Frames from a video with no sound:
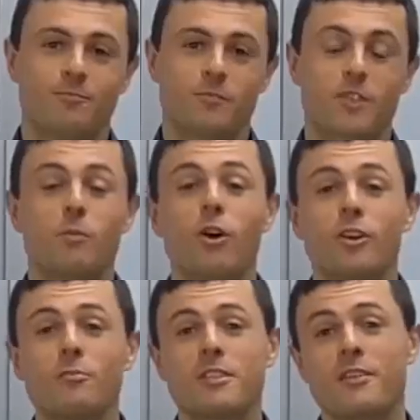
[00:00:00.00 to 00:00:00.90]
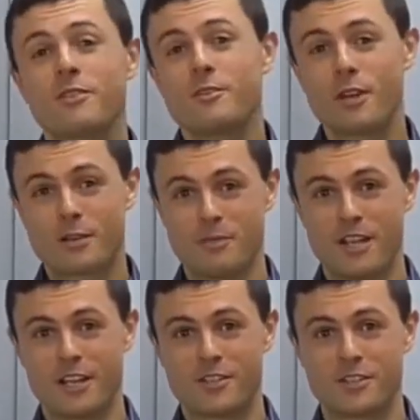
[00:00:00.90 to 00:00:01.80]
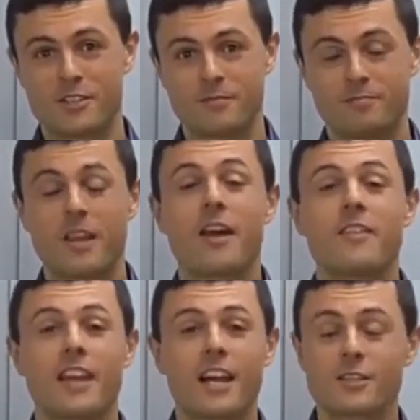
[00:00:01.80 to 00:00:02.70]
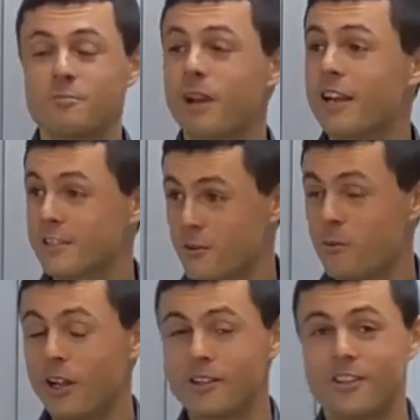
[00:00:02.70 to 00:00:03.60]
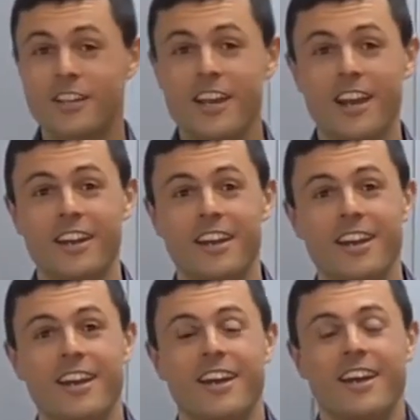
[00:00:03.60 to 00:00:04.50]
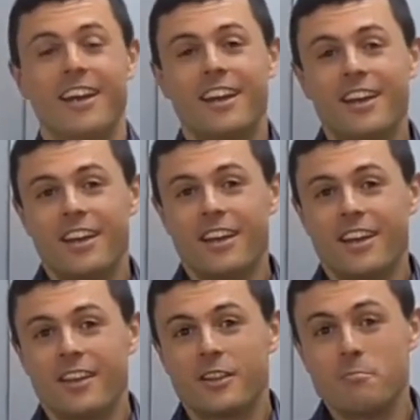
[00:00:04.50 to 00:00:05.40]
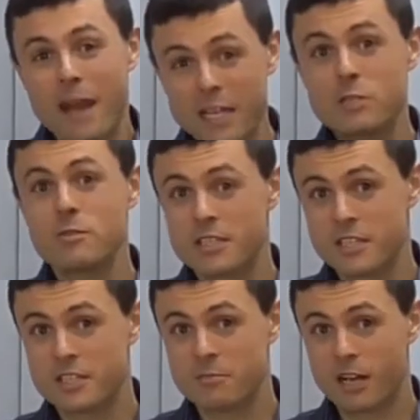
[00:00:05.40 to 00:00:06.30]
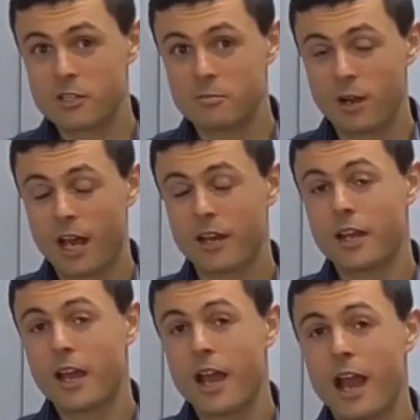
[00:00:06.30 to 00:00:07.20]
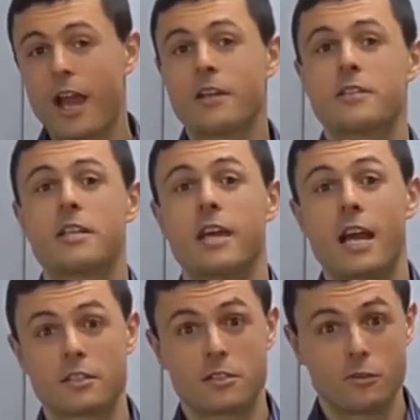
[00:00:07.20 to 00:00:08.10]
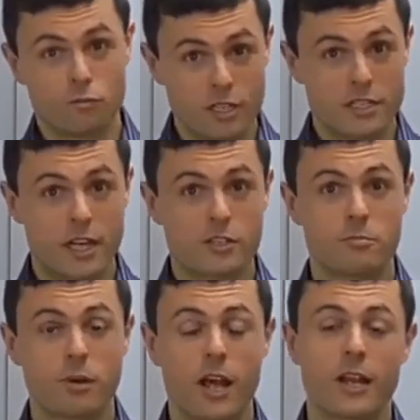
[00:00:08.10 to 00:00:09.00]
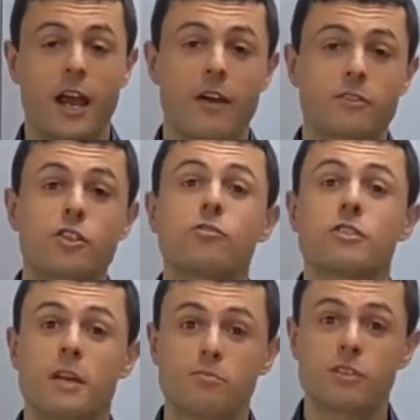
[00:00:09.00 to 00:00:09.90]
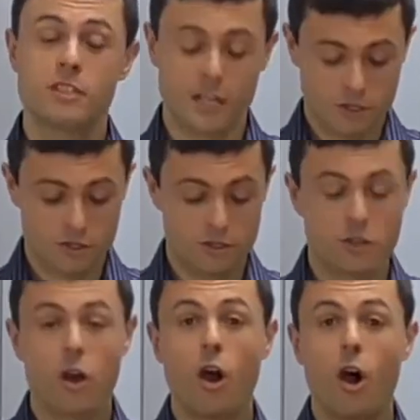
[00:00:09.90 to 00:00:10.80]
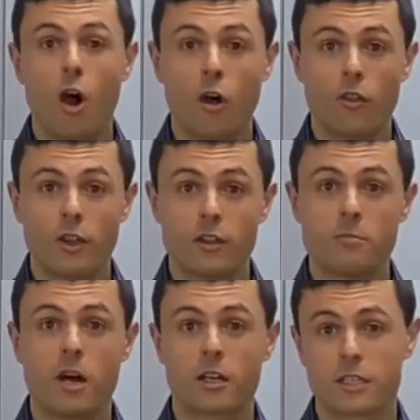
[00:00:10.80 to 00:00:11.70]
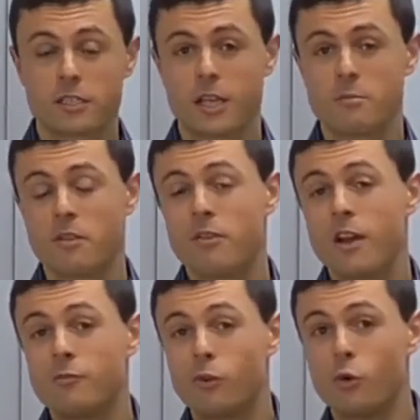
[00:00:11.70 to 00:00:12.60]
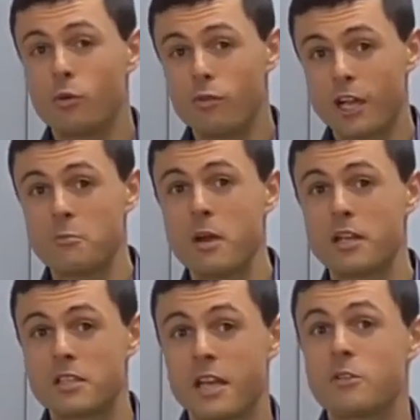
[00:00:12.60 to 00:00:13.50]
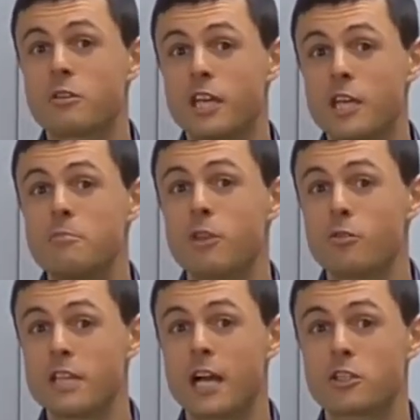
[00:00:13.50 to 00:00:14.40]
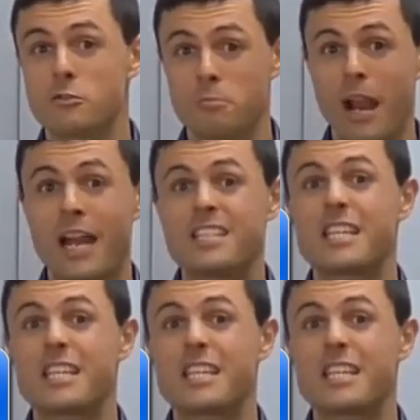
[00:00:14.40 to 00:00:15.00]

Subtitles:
So what comes after the recommendations? The action plans. Well done again. The management system action plan and the hazards and risk action plan have two separate sections on the marking scheme, and therefore we recommend that you keep those action plans